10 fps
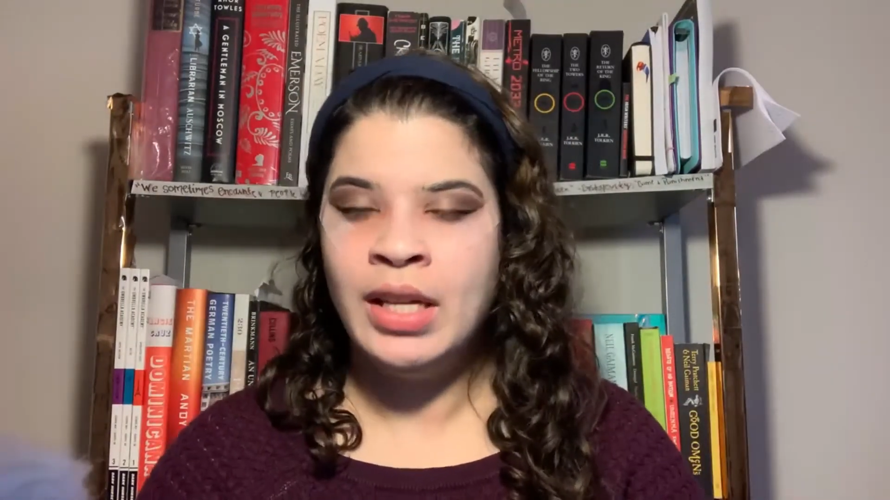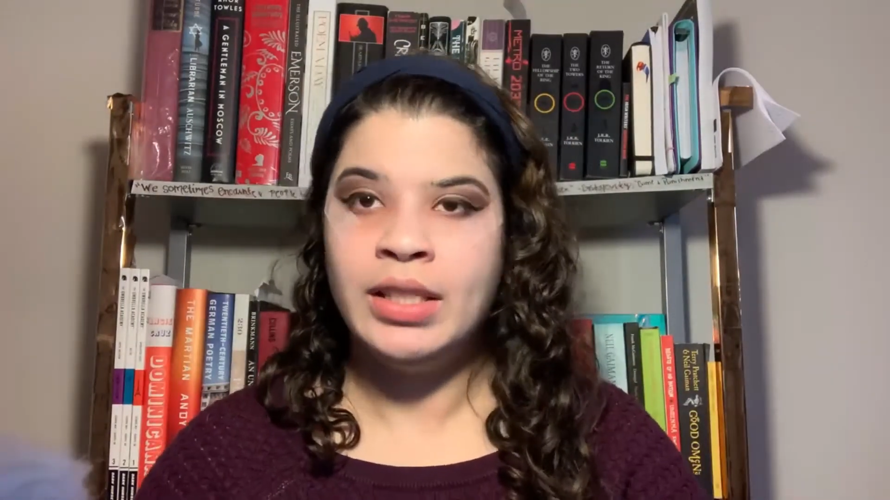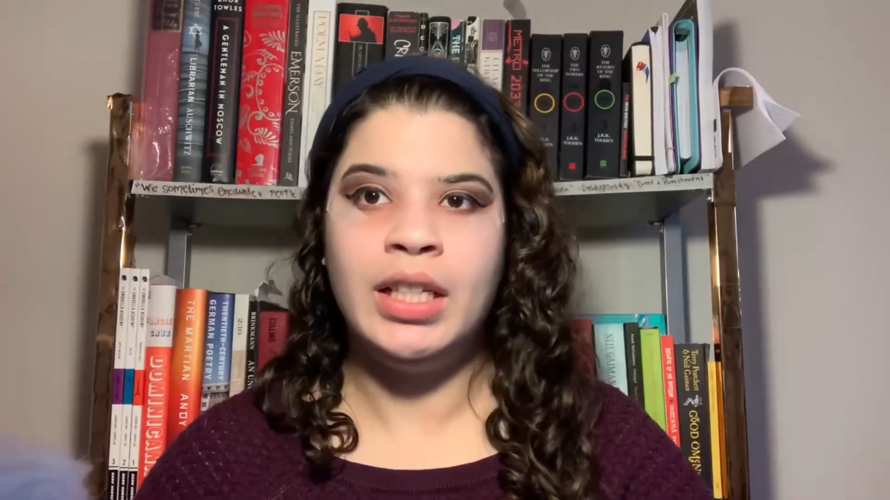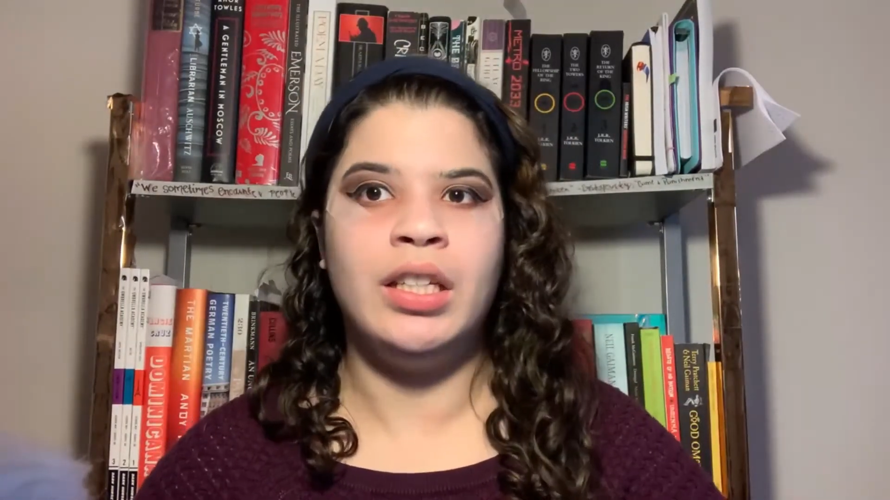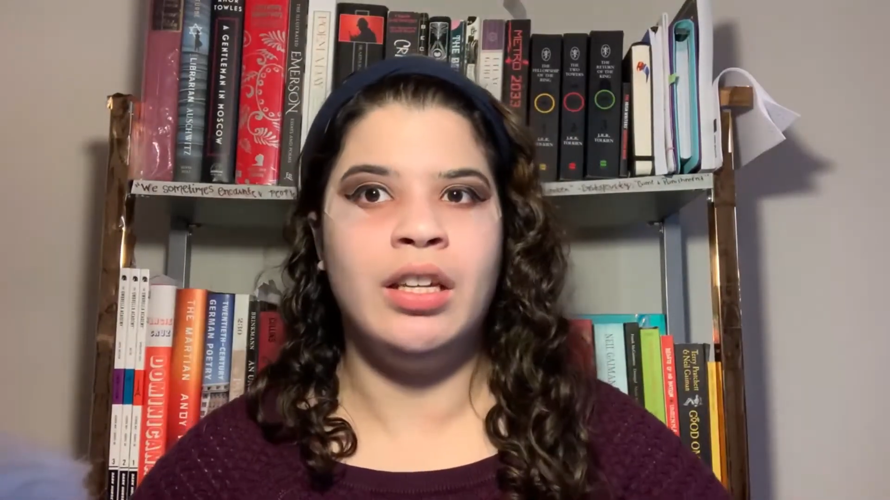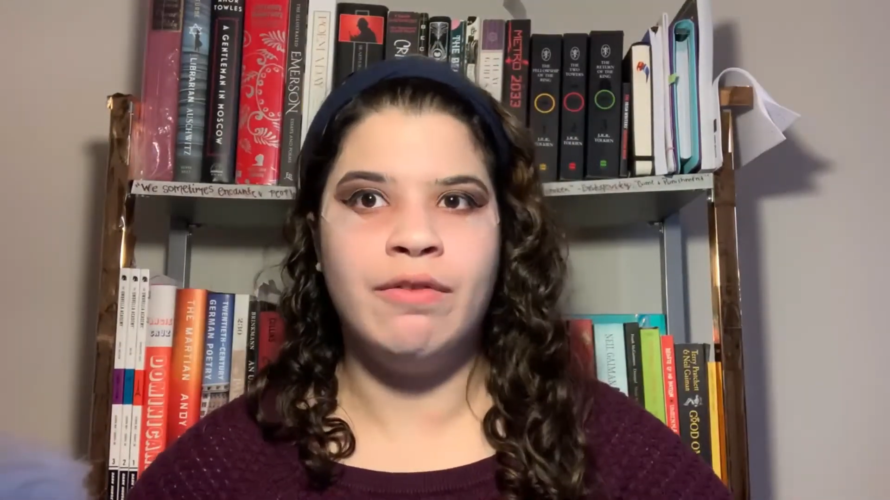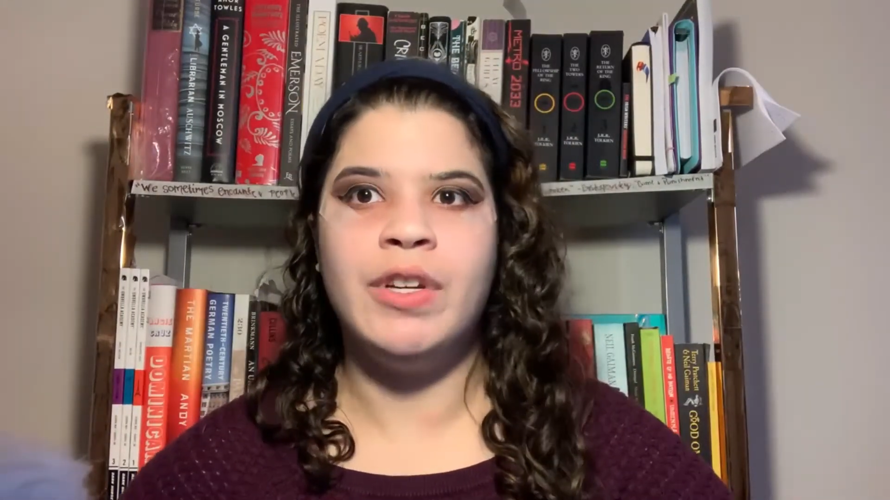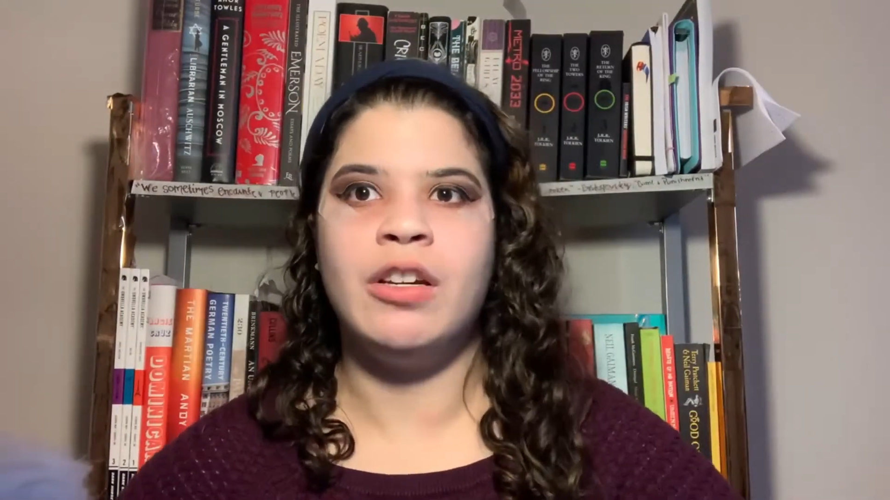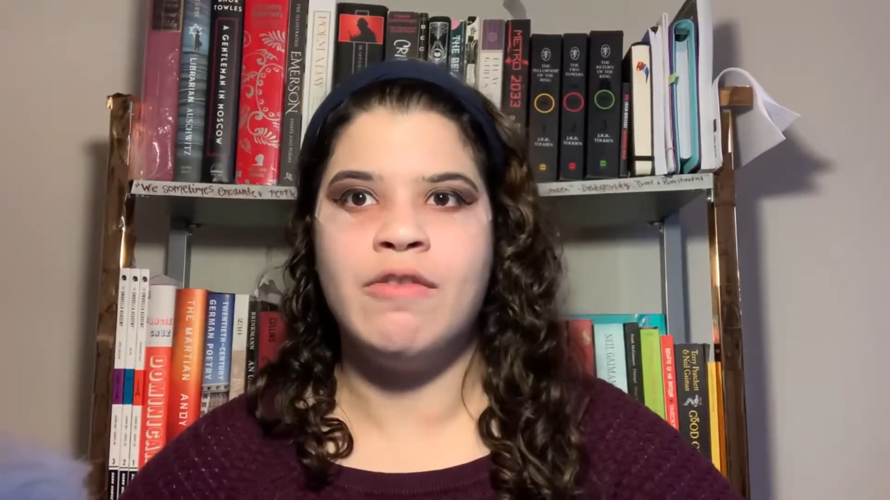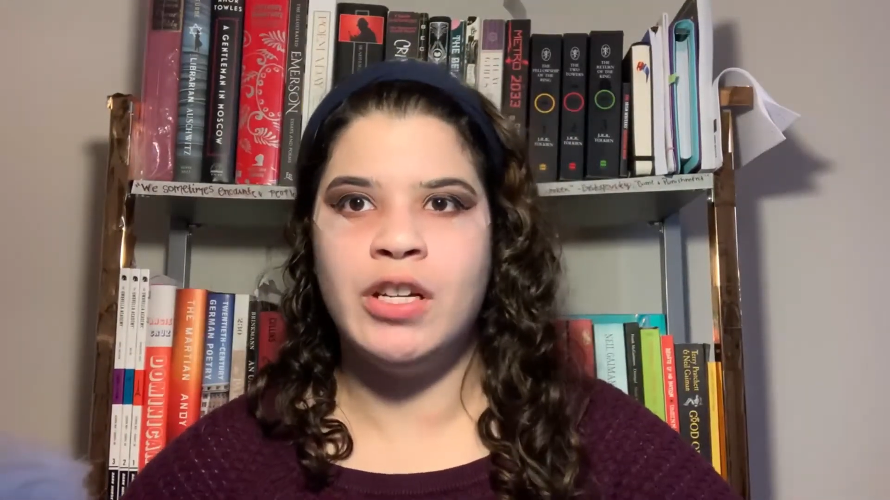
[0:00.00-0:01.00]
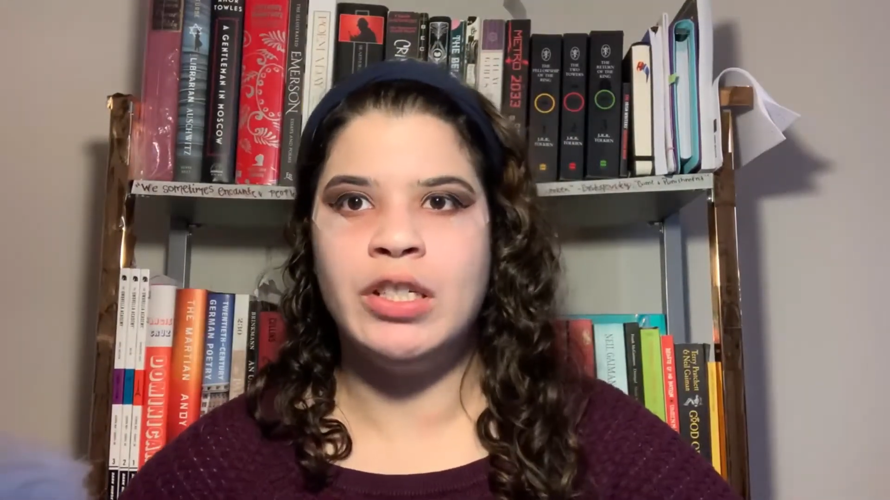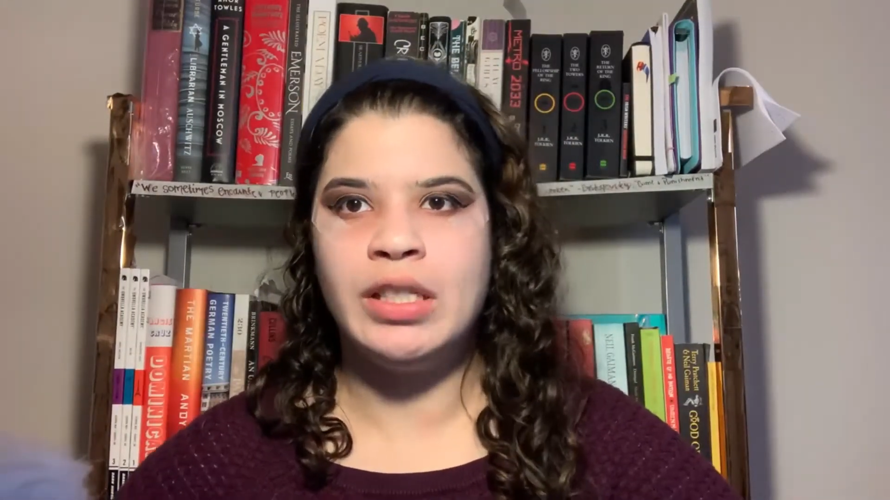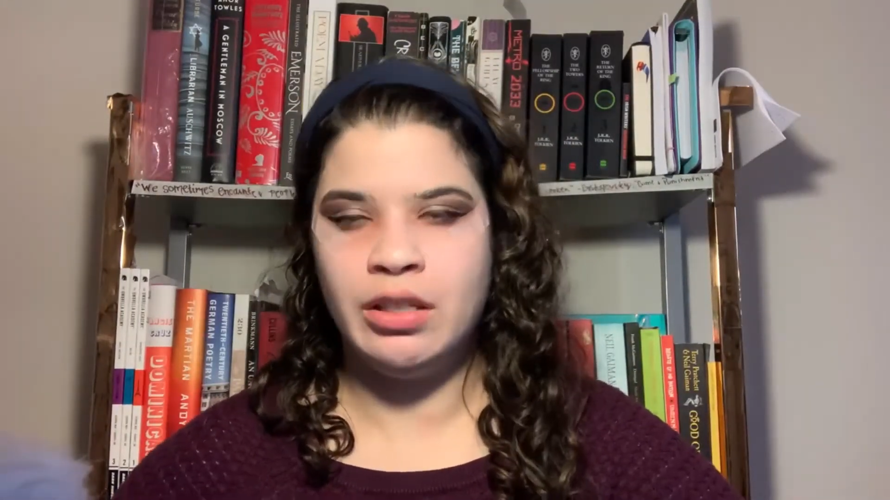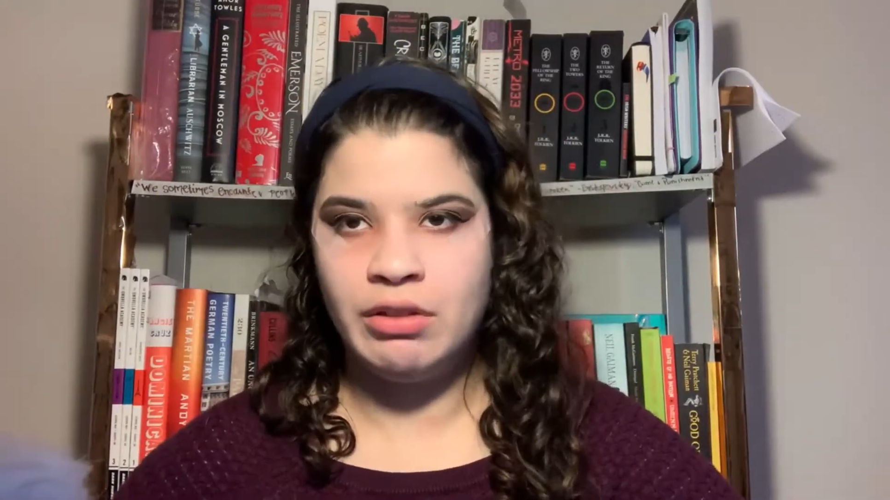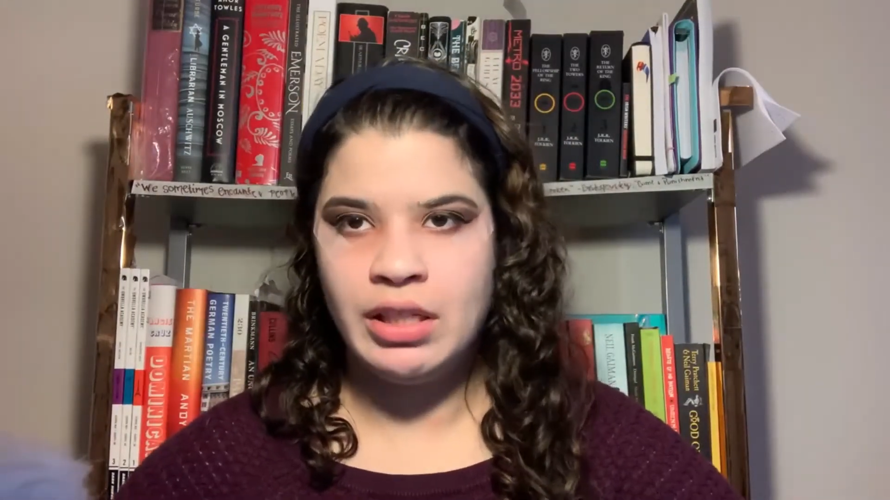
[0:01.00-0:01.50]
taking it very, very
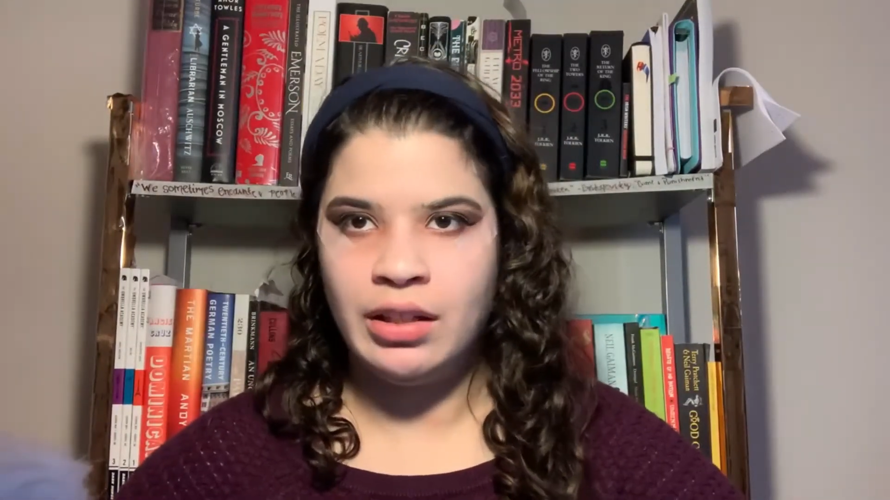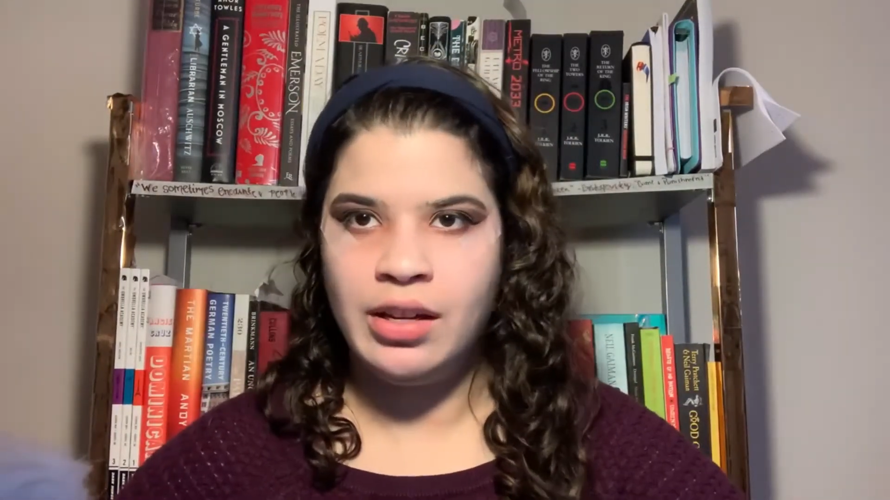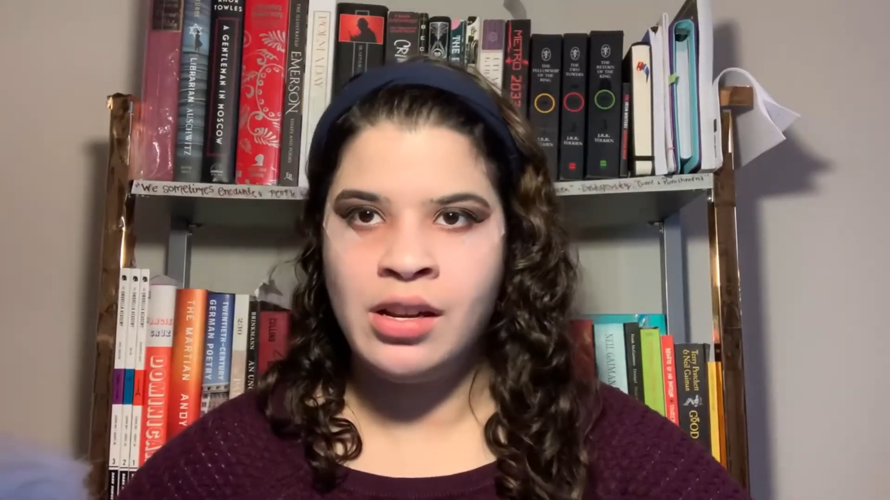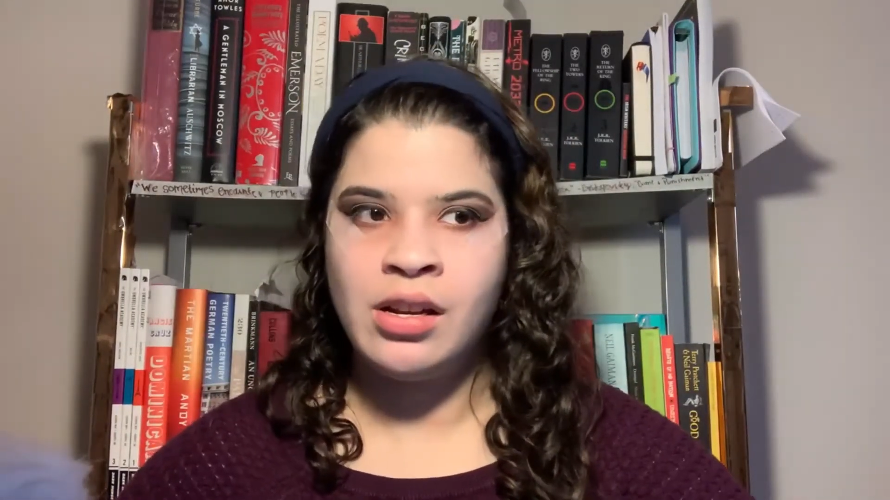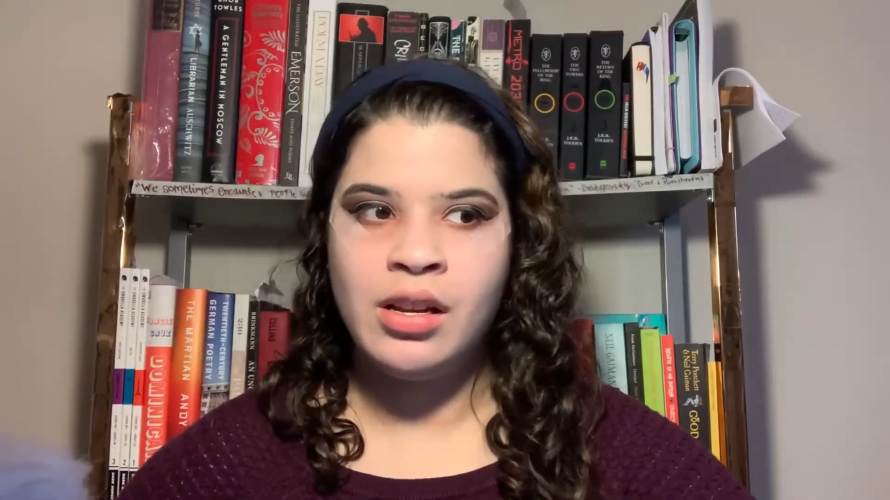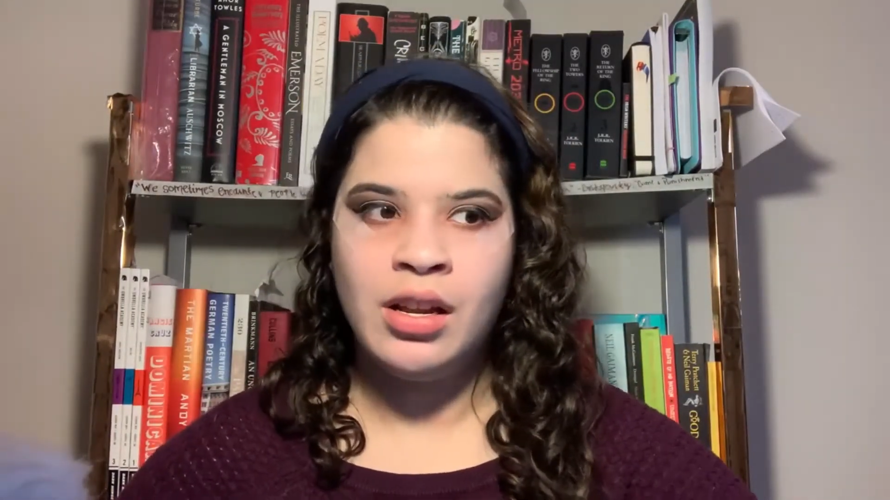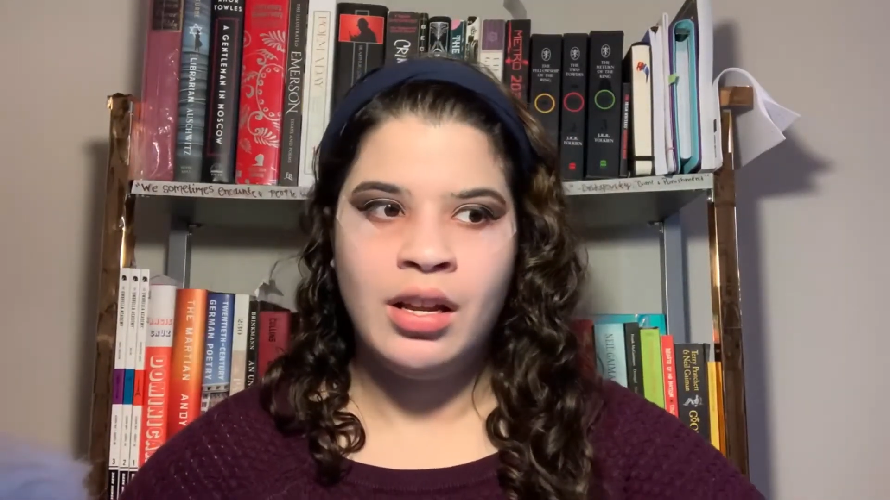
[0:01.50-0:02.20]
seriously, and